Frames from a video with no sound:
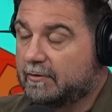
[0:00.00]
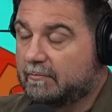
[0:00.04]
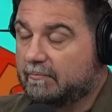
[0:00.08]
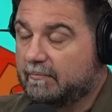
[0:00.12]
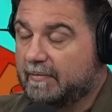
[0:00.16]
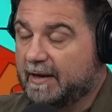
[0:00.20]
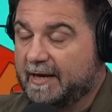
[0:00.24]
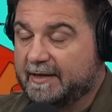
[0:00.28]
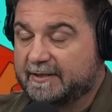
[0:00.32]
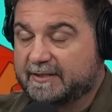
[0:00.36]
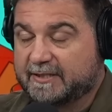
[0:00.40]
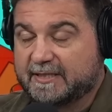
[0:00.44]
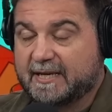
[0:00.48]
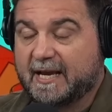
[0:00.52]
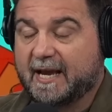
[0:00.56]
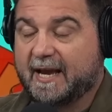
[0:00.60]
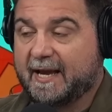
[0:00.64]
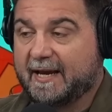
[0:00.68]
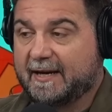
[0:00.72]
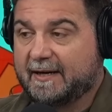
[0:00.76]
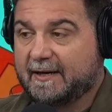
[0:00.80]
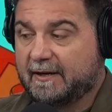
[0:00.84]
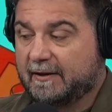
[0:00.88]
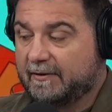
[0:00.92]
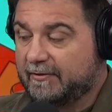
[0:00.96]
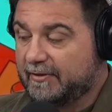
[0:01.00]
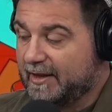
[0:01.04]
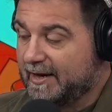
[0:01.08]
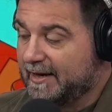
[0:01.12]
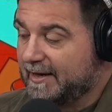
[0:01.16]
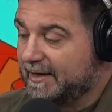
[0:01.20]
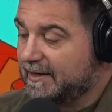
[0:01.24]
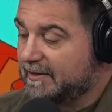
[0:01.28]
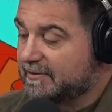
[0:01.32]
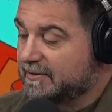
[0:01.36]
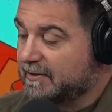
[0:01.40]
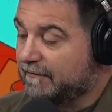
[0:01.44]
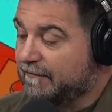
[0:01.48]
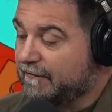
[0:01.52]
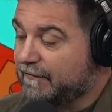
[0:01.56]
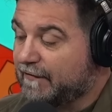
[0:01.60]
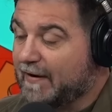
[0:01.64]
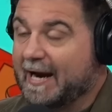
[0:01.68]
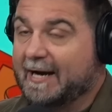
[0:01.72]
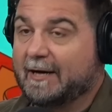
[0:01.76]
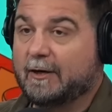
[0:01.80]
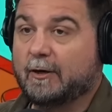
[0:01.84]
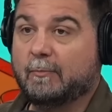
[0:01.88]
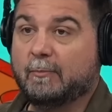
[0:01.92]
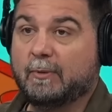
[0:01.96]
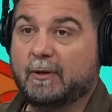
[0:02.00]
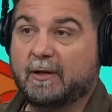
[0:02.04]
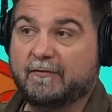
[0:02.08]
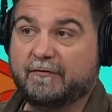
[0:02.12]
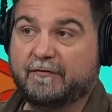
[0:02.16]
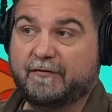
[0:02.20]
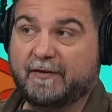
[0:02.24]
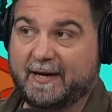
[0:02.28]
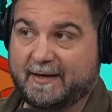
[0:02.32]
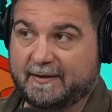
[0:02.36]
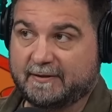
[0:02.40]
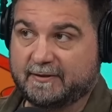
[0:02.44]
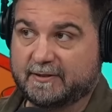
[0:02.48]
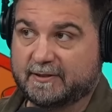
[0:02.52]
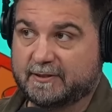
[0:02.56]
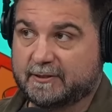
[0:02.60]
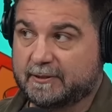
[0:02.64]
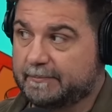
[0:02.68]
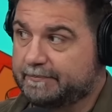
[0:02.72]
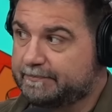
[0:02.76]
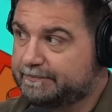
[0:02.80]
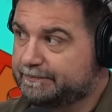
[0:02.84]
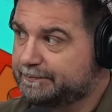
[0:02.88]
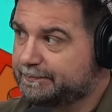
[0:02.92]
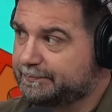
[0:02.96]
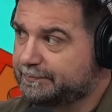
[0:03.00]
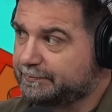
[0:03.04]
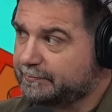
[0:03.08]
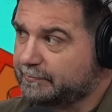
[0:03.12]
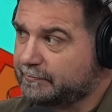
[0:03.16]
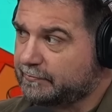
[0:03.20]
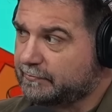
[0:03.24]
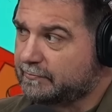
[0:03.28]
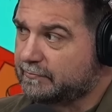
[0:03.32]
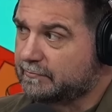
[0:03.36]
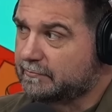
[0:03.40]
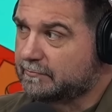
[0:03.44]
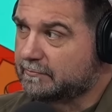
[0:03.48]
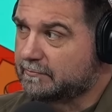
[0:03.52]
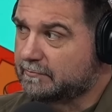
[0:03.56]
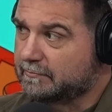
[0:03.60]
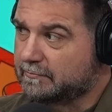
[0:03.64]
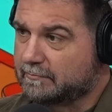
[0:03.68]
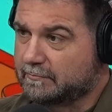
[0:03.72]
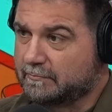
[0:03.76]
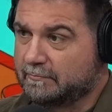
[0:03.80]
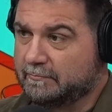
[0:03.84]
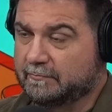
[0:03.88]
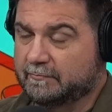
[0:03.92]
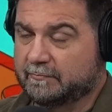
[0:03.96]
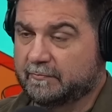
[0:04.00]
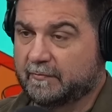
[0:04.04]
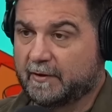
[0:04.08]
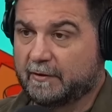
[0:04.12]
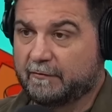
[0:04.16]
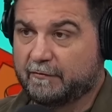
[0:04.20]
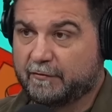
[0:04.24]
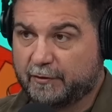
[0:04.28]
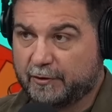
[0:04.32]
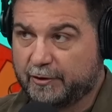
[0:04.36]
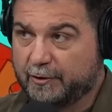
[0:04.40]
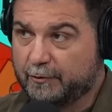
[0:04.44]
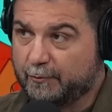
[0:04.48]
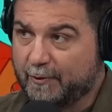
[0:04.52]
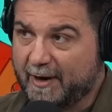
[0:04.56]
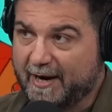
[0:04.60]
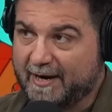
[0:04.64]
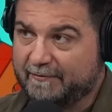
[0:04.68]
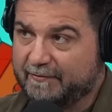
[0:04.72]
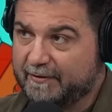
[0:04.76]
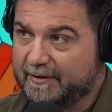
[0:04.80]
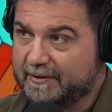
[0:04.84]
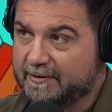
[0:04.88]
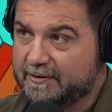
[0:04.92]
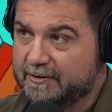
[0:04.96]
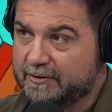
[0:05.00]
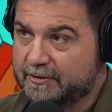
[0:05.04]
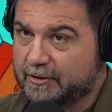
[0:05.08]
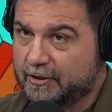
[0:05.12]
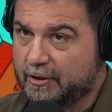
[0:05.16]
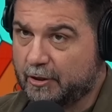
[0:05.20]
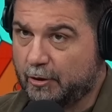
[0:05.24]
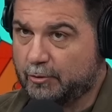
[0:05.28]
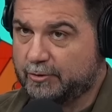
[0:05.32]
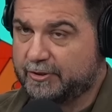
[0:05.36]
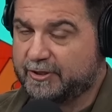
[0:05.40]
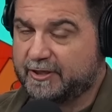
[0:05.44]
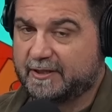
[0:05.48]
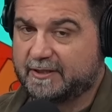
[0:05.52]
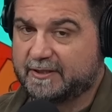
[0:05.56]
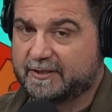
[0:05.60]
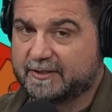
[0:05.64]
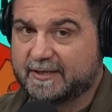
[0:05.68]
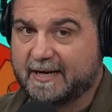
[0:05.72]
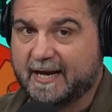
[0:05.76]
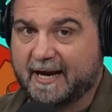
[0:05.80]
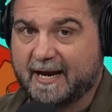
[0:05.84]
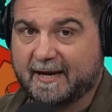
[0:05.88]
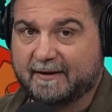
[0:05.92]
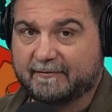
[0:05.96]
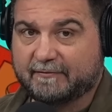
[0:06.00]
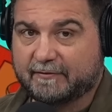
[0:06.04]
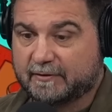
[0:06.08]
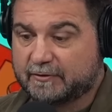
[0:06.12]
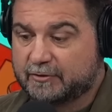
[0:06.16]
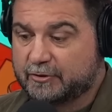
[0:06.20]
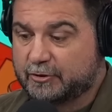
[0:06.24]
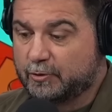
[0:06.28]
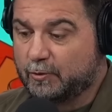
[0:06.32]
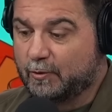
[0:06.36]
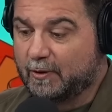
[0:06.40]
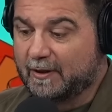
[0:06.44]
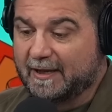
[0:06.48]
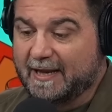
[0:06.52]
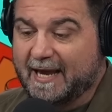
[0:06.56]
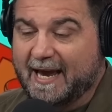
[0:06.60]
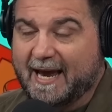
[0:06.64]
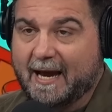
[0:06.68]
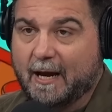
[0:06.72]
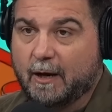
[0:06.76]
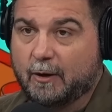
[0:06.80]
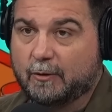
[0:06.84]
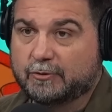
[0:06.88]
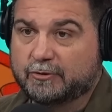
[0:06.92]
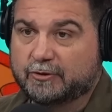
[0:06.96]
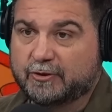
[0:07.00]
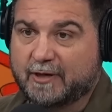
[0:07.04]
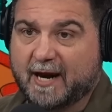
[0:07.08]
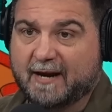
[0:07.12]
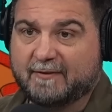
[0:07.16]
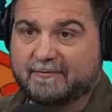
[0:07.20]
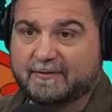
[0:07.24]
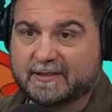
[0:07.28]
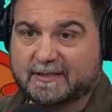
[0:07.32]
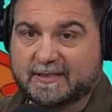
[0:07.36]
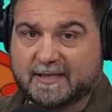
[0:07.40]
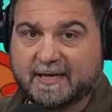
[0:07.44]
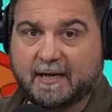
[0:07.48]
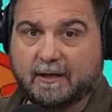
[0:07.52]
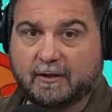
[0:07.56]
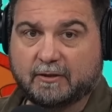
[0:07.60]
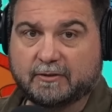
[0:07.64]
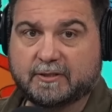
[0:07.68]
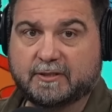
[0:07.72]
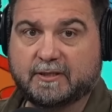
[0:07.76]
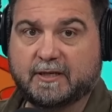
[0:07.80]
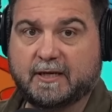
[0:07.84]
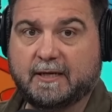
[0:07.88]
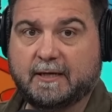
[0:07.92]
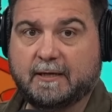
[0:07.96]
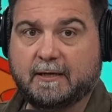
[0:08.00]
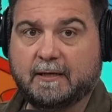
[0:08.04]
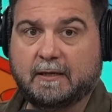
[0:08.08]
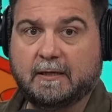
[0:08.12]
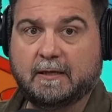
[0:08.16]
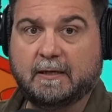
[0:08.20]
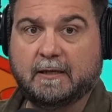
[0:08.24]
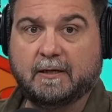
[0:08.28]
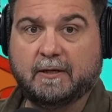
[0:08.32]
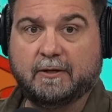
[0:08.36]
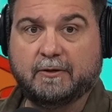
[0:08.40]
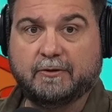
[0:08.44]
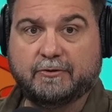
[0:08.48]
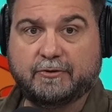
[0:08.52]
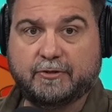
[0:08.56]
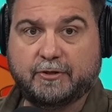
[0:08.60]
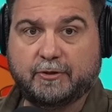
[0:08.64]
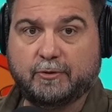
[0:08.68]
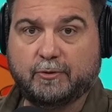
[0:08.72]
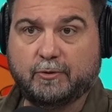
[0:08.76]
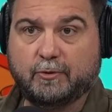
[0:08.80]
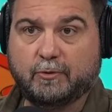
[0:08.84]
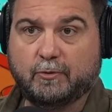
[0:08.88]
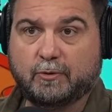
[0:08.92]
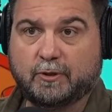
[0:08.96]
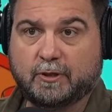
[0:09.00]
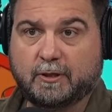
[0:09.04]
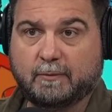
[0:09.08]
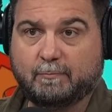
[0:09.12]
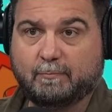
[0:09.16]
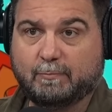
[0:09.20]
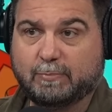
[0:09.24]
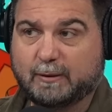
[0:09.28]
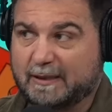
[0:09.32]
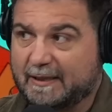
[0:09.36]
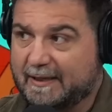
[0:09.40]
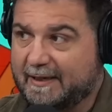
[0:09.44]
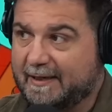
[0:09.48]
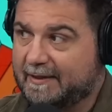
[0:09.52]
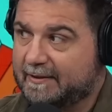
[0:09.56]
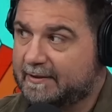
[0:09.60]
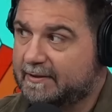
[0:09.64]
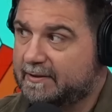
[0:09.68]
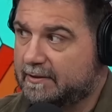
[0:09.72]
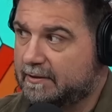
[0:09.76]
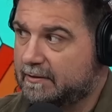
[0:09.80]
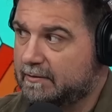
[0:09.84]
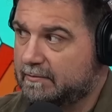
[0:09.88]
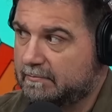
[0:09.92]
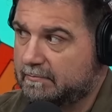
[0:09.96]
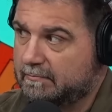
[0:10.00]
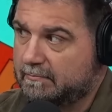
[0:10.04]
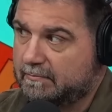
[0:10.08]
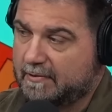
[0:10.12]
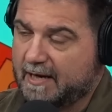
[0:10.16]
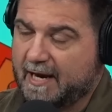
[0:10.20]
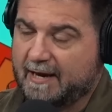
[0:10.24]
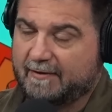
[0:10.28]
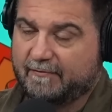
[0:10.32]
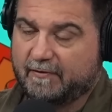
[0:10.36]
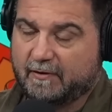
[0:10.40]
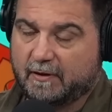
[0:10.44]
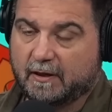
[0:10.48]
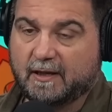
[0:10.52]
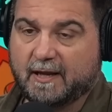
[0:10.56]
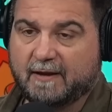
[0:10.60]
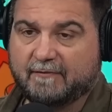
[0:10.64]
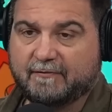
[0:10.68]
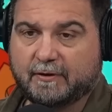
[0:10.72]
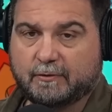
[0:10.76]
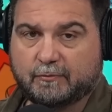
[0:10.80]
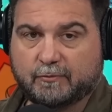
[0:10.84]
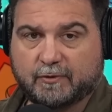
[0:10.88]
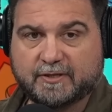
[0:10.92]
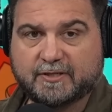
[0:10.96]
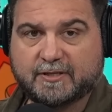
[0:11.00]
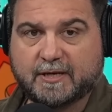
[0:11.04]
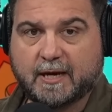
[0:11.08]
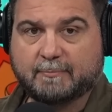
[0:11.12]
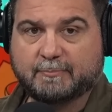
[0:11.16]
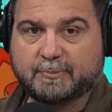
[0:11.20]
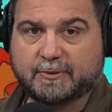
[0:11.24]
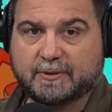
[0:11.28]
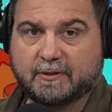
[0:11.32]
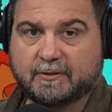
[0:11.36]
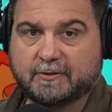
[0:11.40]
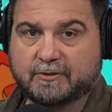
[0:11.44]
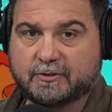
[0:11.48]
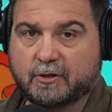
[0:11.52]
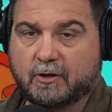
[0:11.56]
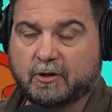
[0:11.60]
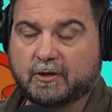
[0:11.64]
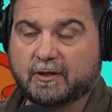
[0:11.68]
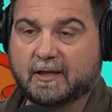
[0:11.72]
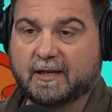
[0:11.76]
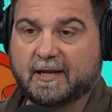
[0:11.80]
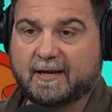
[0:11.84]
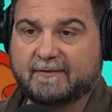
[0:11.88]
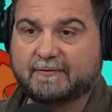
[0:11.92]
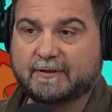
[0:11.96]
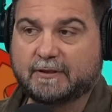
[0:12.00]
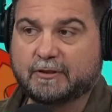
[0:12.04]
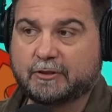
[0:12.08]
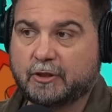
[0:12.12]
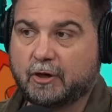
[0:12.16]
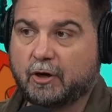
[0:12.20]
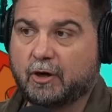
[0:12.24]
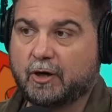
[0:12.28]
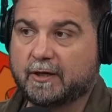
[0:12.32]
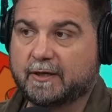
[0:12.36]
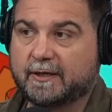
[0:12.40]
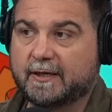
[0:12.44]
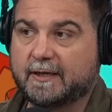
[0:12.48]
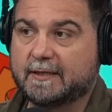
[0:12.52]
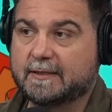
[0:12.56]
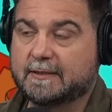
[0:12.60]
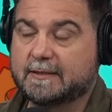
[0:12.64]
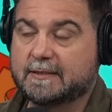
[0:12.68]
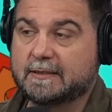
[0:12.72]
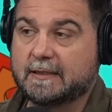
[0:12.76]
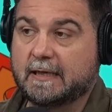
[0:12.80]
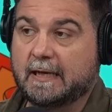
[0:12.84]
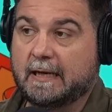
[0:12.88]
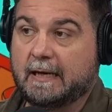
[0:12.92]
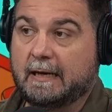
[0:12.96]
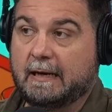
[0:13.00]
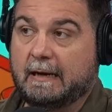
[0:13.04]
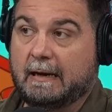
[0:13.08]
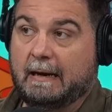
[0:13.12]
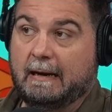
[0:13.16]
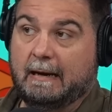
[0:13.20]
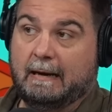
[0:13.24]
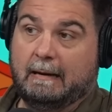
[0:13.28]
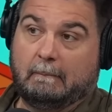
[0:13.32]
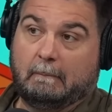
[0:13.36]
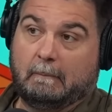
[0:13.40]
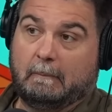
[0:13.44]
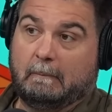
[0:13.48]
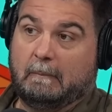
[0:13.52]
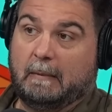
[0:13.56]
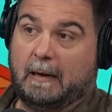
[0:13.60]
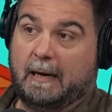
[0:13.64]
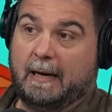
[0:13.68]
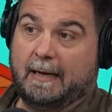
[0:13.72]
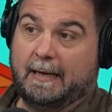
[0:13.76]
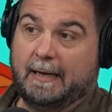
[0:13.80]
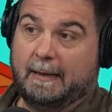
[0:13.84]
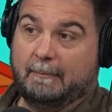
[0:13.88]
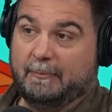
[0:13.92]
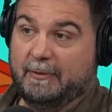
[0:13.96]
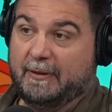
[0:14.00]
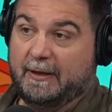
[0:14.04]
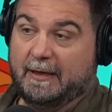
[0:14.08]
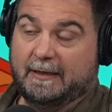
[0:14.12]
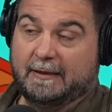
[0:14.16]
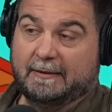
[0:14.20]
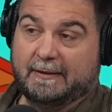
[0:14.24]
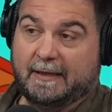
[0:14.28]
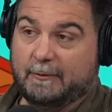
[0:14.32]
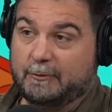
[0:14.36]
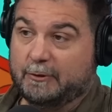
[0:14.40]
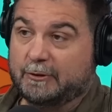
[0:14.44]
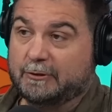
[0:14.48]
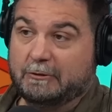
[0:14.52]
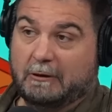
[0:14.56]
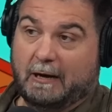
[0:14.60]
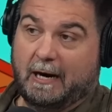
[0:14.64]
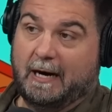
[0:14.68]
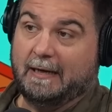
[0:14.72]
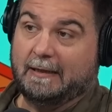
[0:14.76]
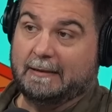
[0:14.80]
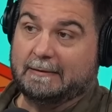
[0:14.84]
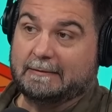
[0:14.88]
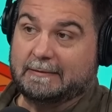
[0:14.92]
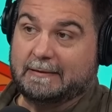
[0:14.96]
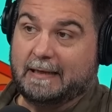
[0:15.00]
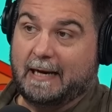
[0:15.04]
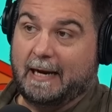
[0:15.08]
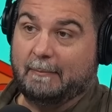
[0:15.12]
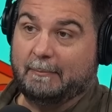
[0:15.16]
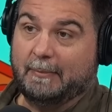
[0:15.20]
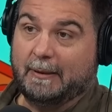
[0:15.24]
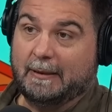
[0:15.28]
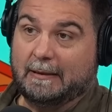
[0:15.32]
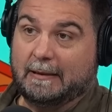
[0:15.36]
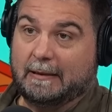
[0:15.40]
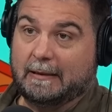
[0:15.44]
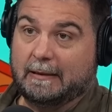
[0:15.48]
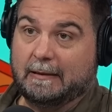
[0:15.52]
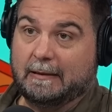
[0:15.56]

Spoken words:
He said that it is a fireable offense for the Ravens coaching staff to allow Travis Kelce to have 11 receptions on 11 targets. And I'm thinking they were trying to stop it.